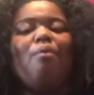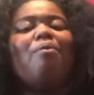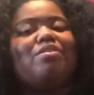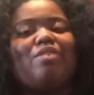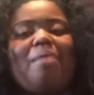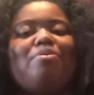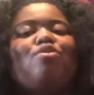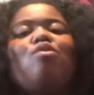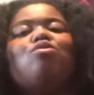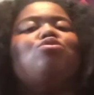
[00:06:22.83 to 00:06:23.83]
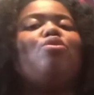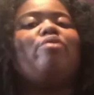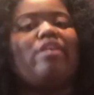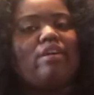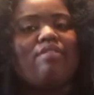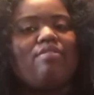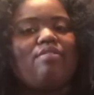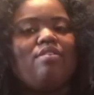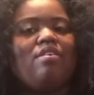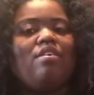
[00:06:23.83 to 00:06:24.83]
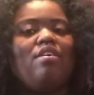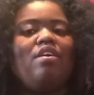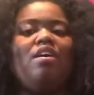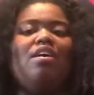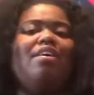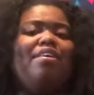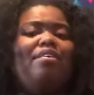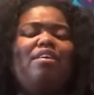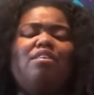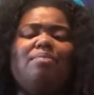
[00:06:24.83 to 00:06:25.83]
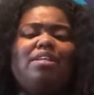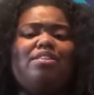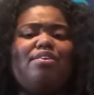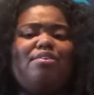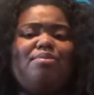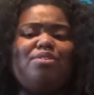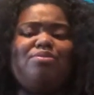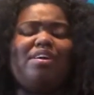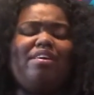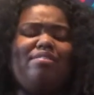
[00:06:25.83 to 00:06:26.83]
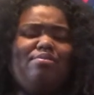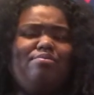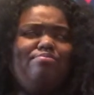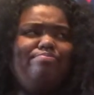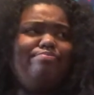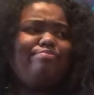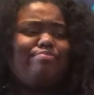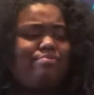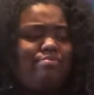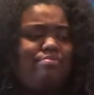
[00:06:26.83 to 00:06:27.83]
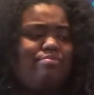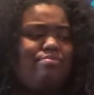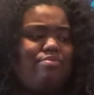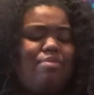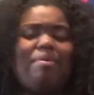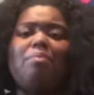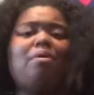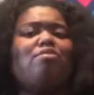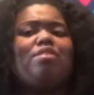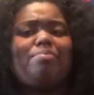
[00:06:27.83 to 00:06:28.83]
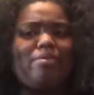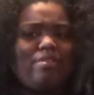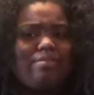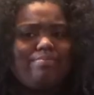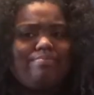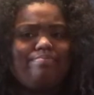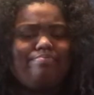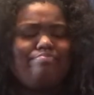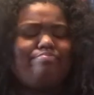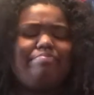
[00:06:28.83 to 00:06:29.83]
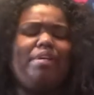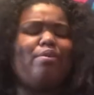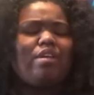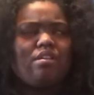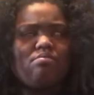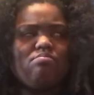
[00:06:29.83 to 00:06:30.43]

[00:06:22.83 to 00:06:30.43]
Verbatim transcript: What's going to happen? You're going to lose your gift. Don't let nobody tell you what you can't do. Hmm. You better boss up on them. Period.